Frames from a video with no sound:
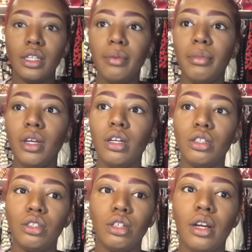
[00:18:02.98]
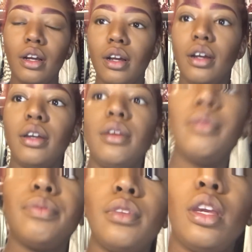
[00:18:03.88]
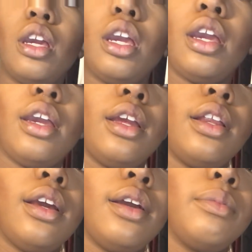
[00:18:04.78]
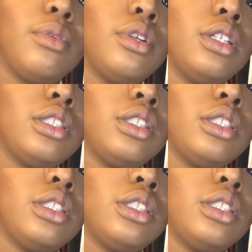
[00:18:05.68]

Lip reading: set my under eye, and I'm gonna